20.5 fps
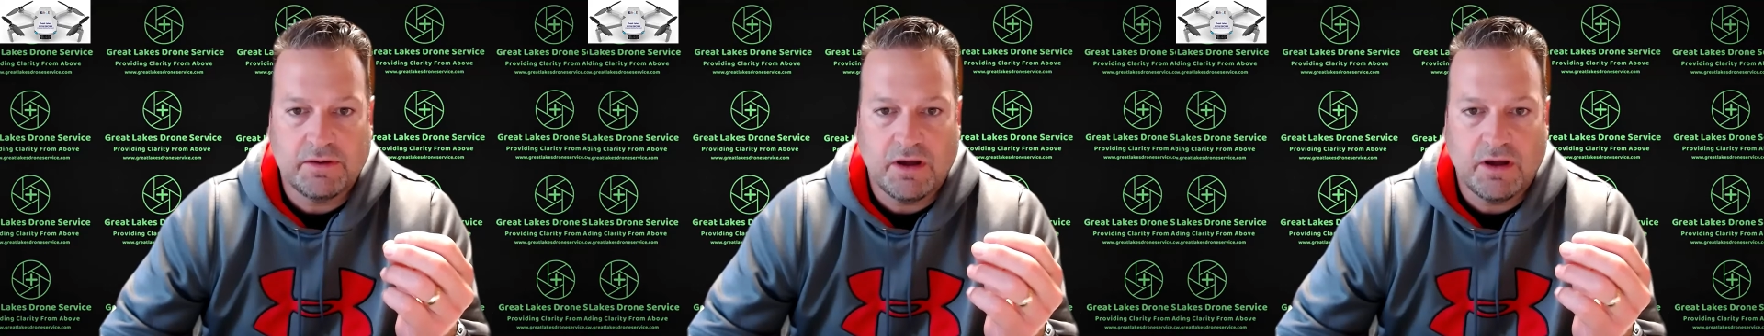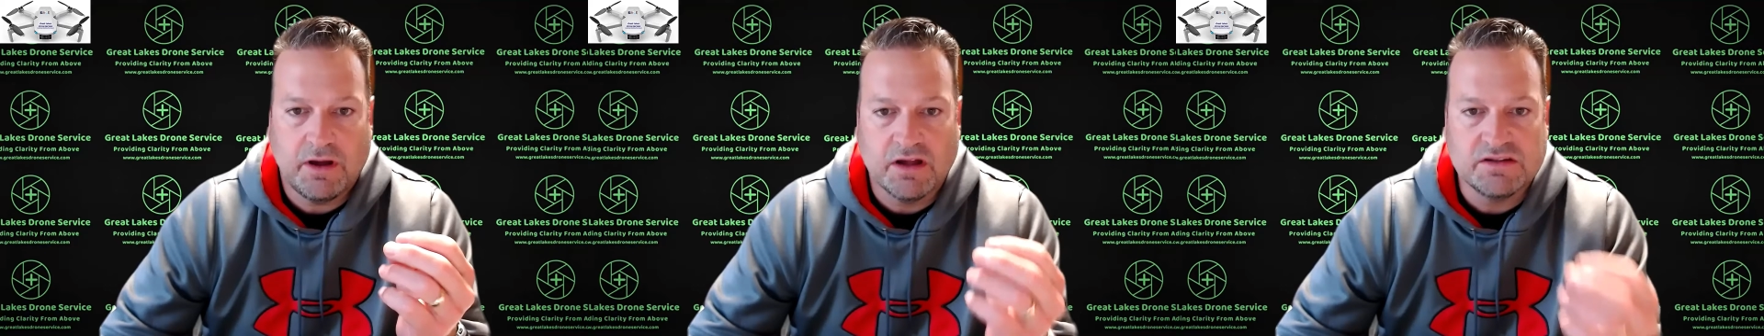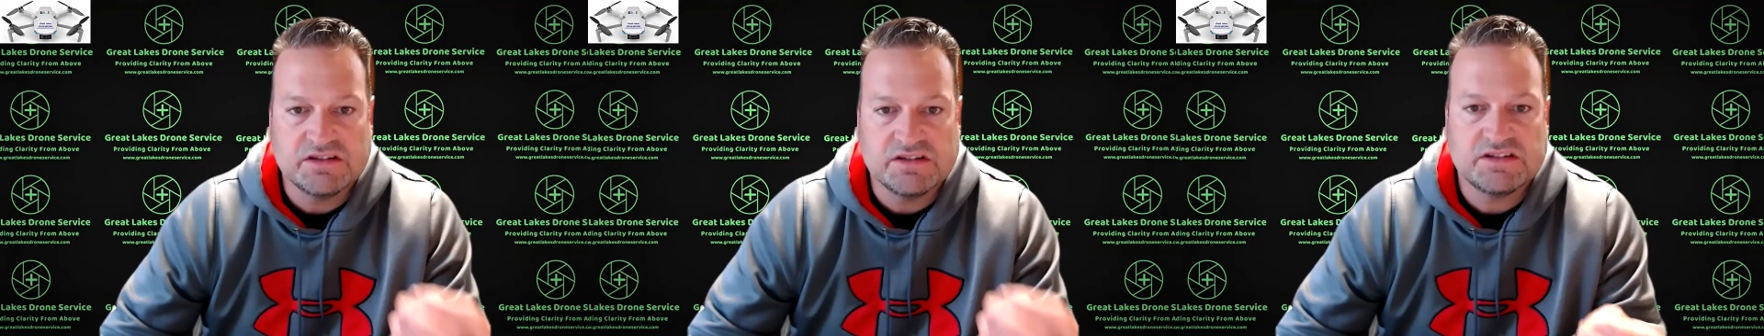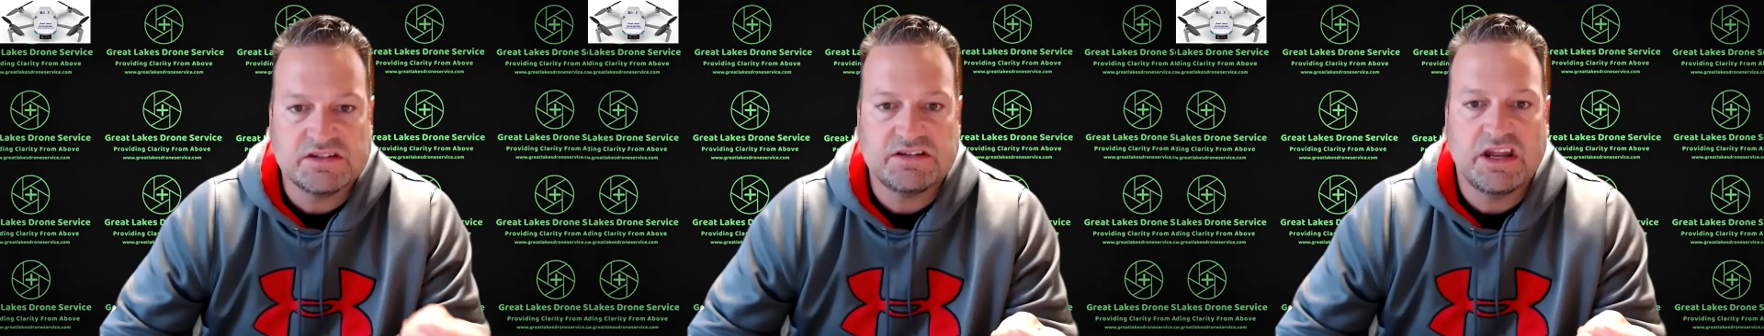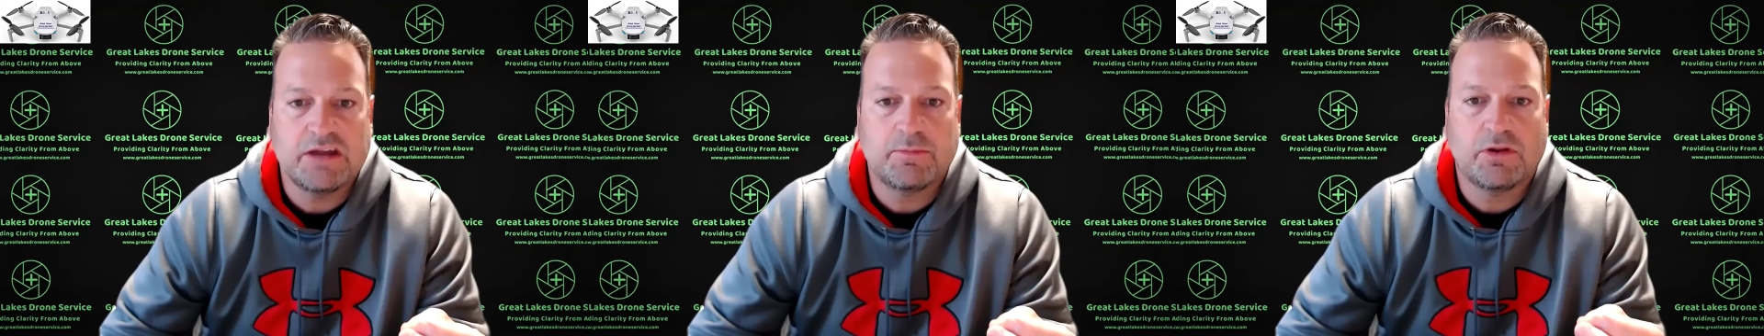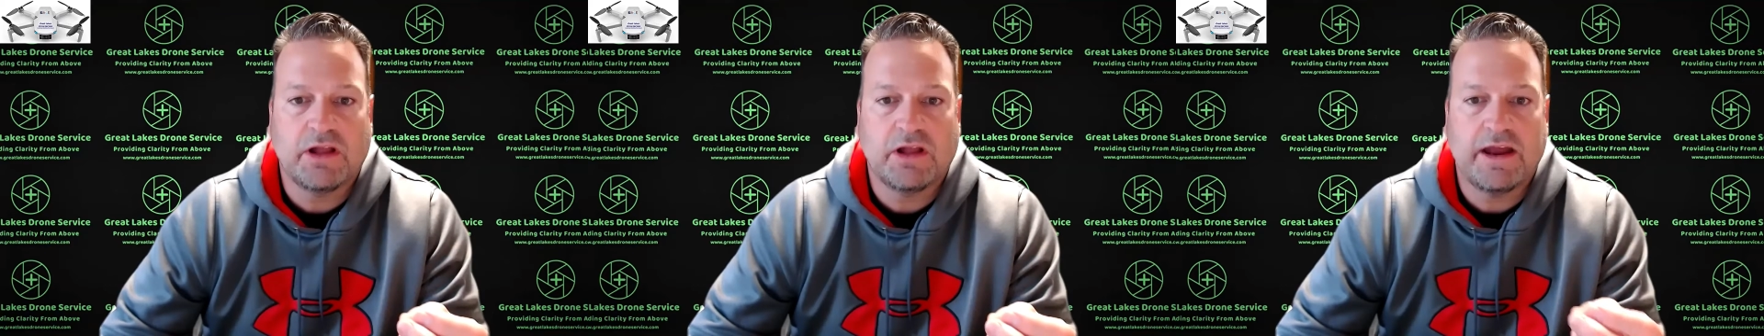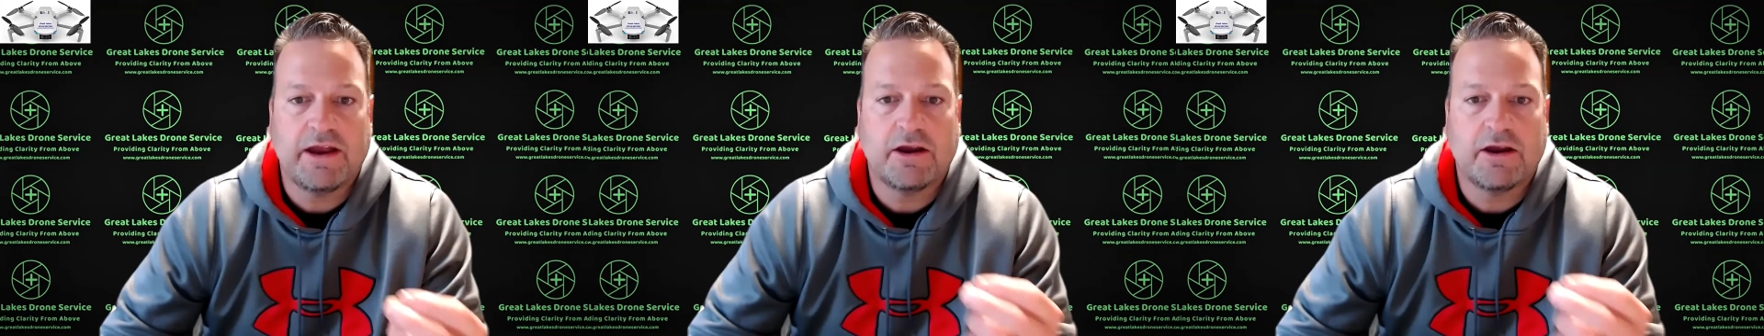
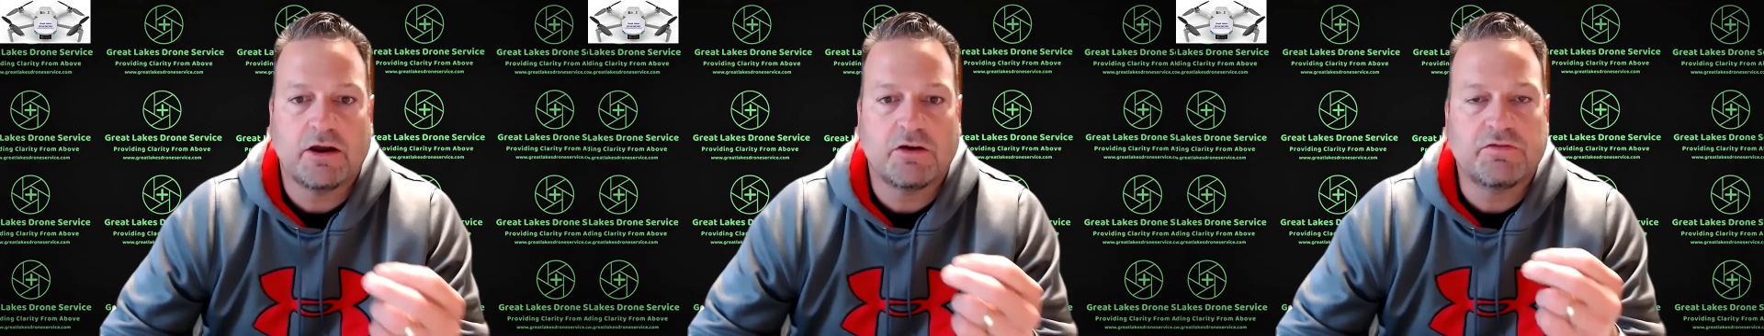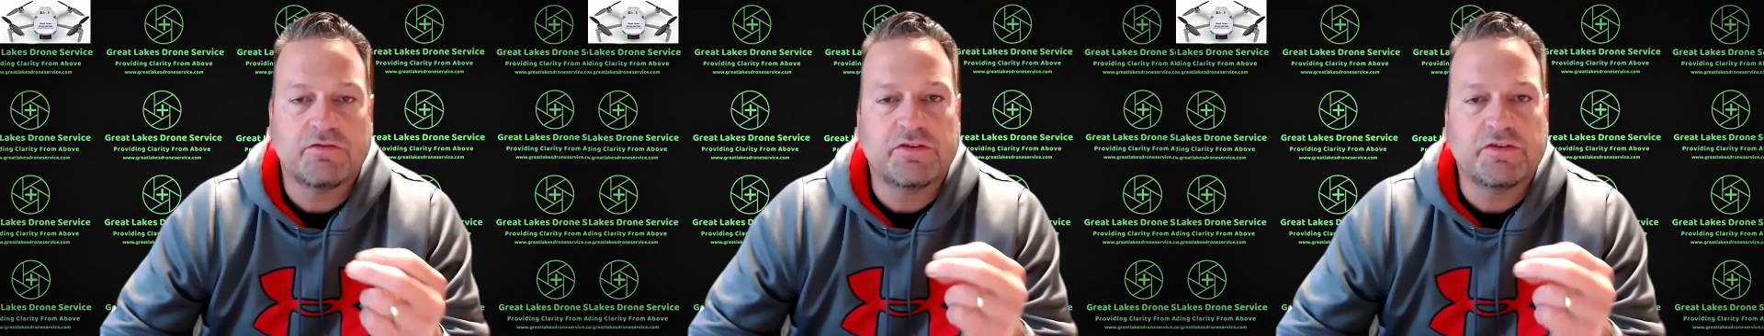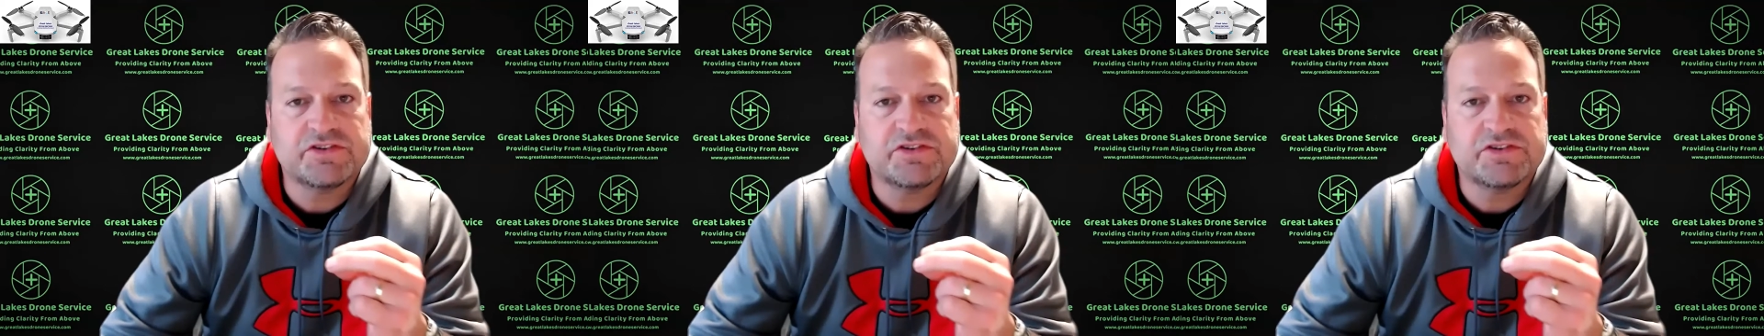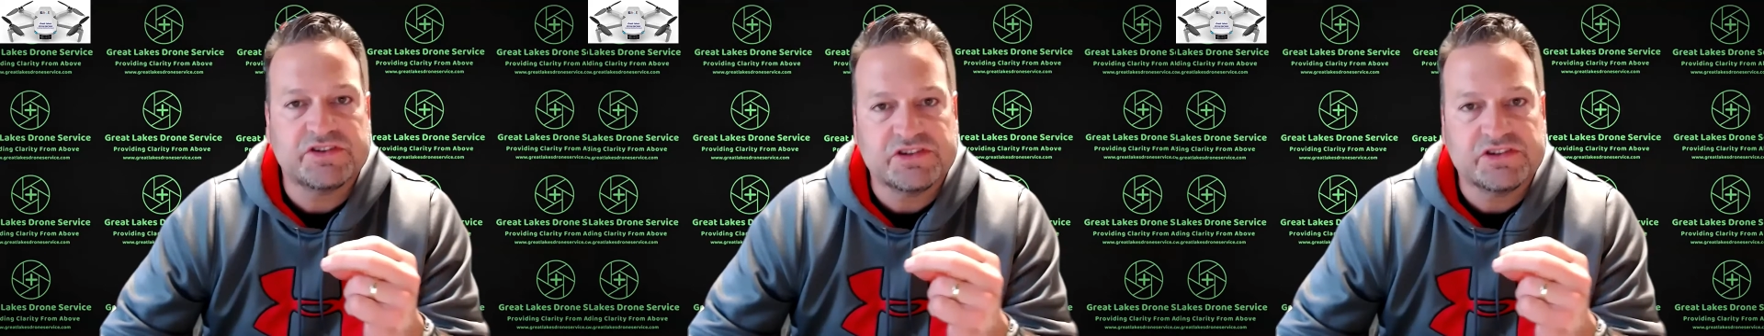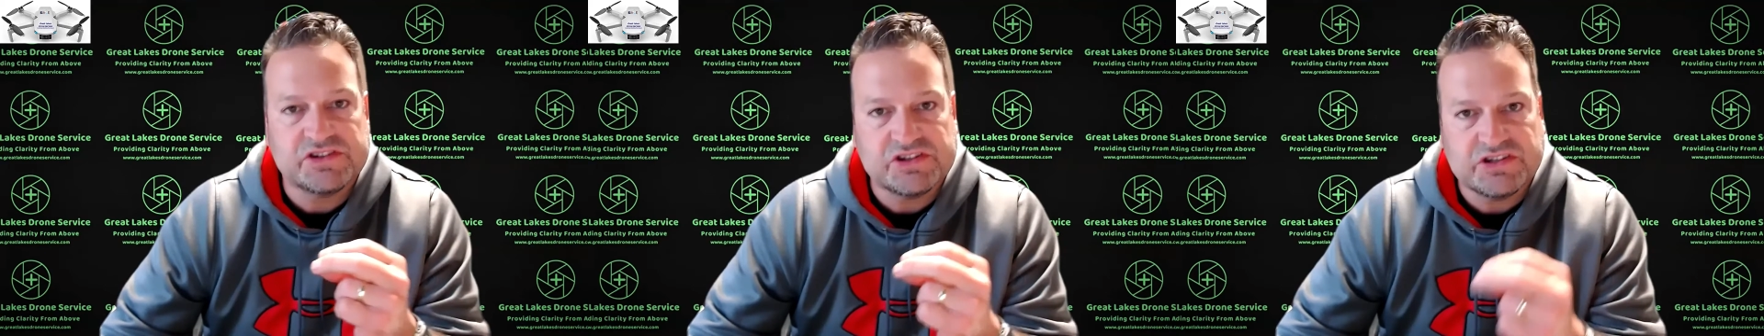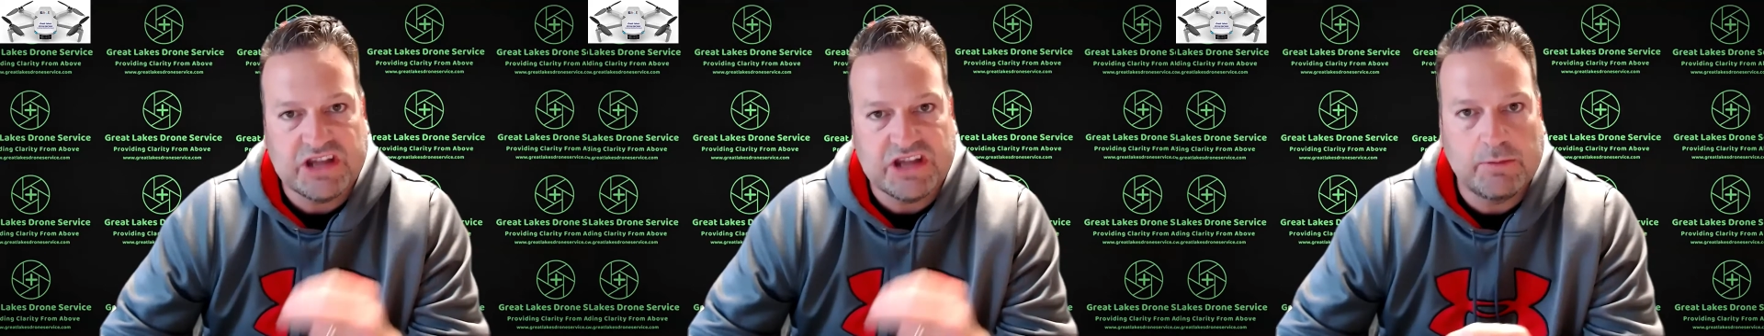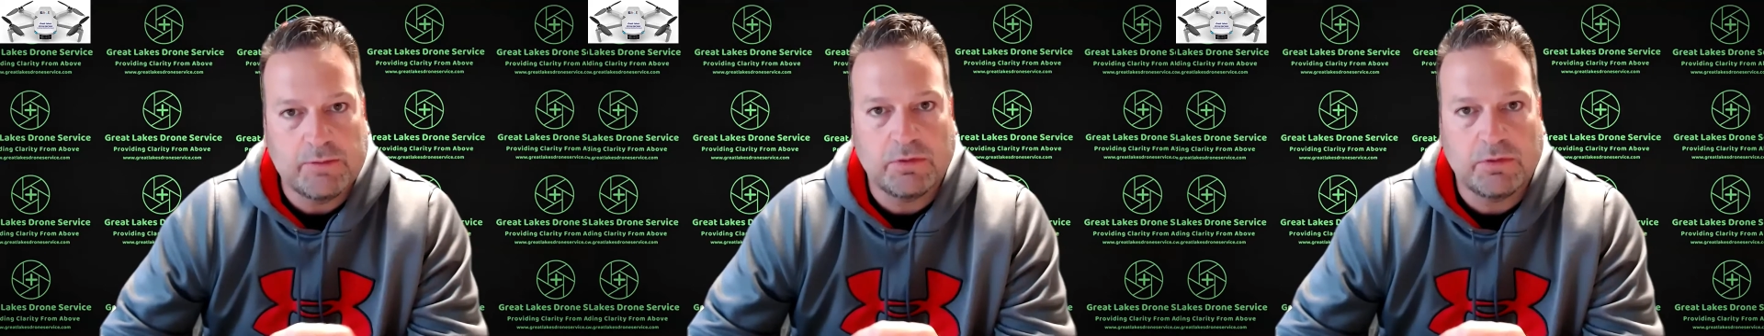unstable air versus
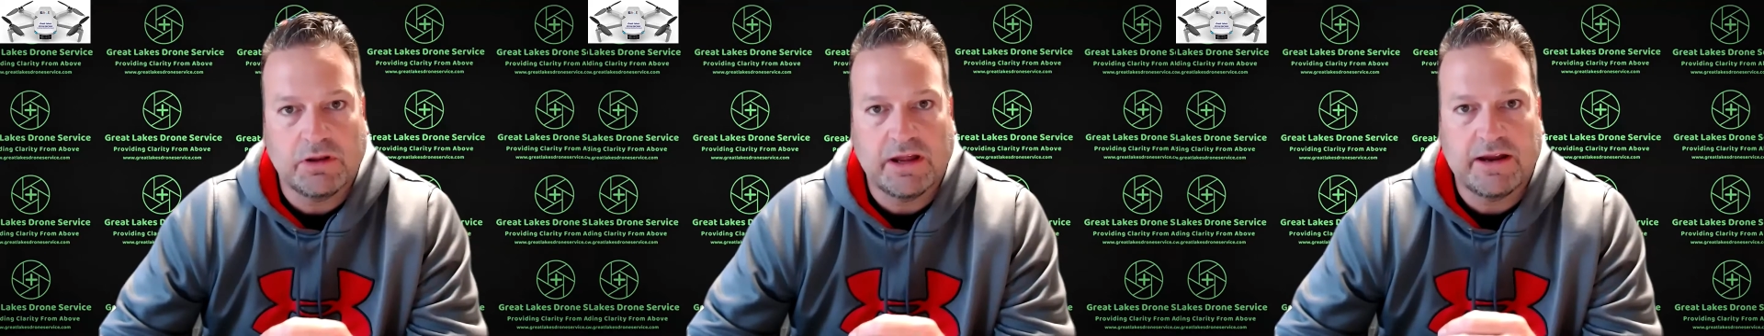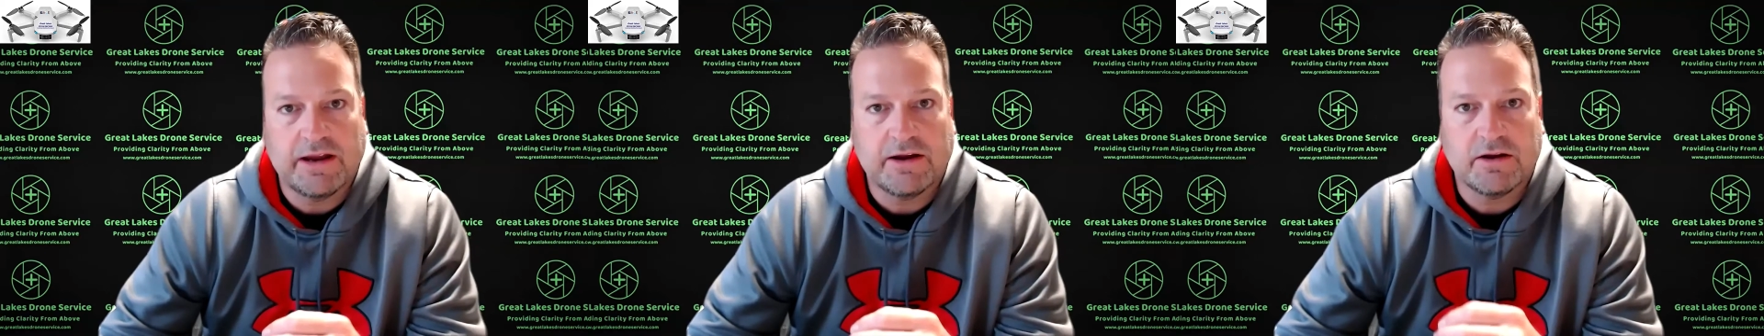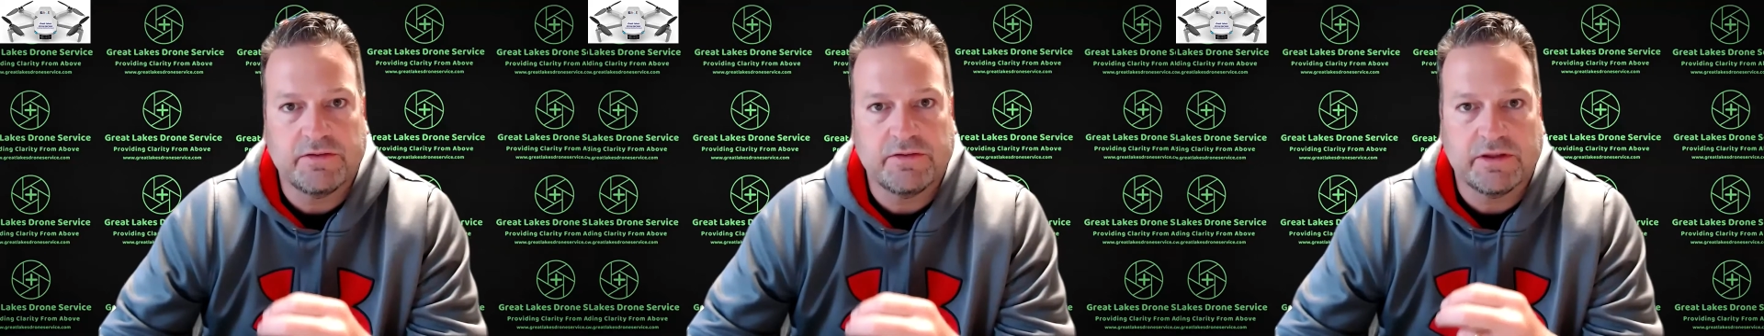stable air,